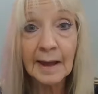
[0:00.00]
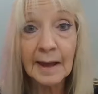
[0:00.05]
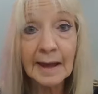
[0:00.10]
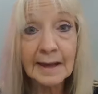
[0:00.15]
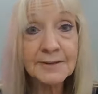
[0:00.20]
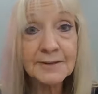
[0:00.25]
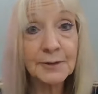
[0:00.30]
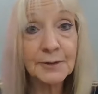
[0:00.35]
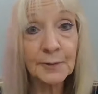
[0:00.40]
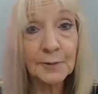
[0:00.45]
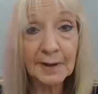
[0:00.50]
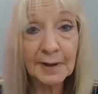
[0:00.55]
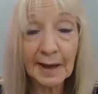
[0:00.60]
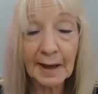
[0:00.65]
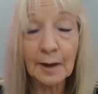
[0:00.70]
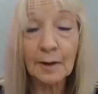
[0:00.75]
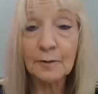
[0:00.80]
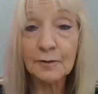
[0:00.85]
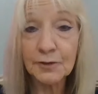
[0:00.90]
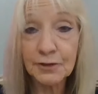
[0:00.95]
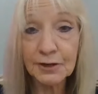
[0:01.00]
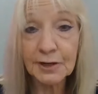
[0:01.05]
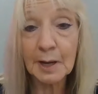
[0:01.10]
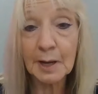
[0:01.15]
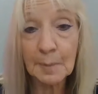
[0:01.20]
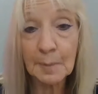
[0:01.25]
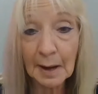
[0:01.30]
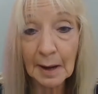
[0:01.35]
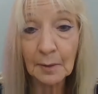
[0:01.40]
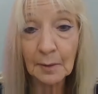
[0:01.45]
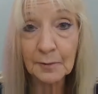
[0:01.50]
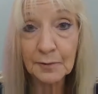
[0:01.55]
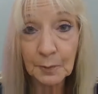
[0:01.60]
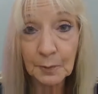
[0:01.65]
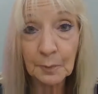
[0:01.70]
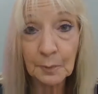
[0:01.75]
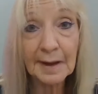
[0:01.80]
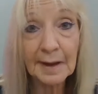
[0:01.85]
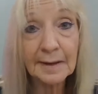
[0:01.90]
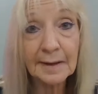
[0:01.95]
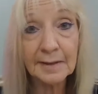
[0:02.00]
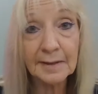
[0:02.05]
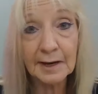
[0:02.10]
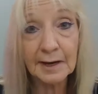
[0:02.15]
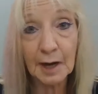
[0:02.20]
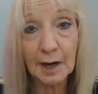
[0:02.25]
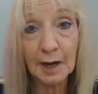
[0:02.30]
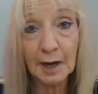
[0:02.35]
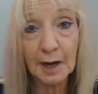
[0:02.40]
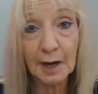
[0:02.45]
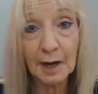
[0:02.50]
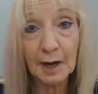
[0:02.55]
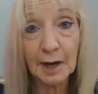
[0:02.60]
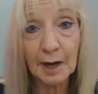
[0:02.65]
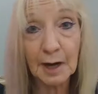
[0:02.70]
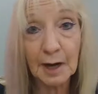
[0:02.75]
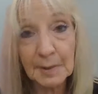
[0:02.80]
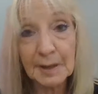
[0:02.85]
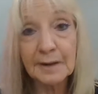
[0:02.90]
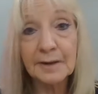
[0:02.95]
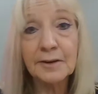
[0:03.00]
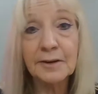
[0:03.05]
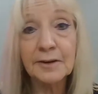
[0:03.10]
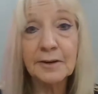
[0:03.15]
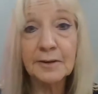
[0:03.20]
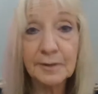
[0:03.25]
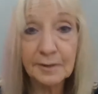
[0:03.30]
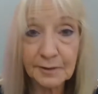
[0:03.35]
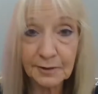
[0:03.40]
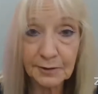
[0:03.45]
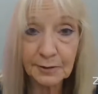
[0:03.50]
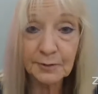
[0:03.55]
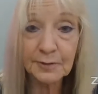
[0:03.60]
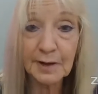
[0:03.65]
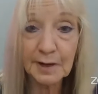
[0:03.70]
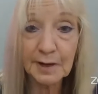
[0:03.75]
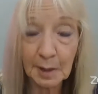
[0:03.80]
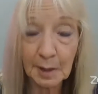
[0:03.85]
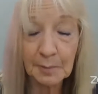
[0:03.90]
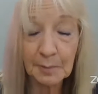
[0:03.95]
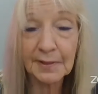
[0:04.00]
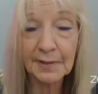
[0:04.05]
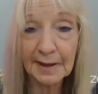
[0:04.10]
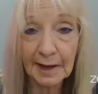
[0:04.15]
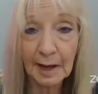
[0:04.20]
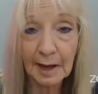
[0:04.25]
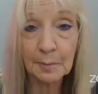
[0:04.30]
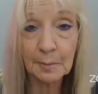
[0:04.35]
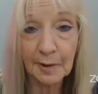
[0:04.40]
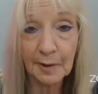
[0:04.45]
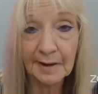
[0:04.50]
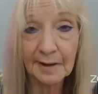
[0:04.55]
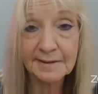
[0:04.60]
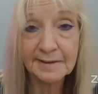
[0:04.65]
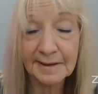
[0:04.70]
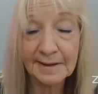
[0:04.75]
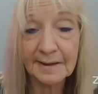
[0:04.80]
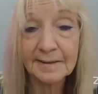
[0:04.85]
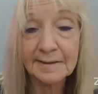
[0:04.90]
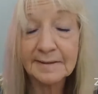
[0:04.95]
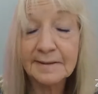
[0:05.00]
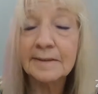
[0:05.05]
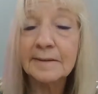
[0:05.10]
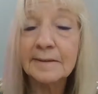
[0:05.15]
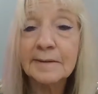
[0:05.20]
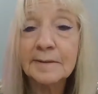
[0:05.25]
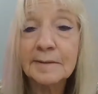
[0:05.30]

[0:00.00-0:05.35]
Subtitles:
And so the count should come out the way the number that came in to the number that got processed.